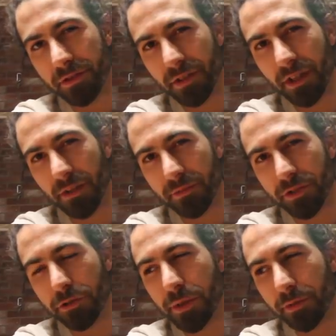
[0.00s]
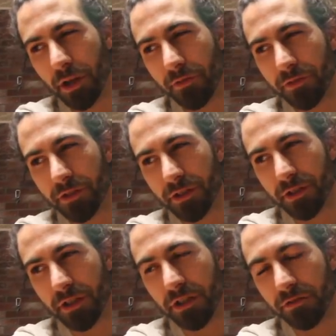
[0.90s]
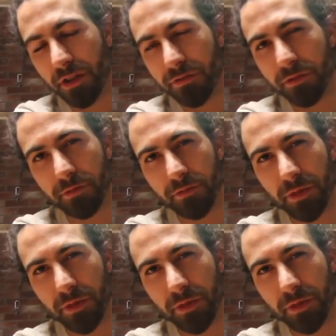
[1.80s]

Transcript: Um, two people offered to e-transfer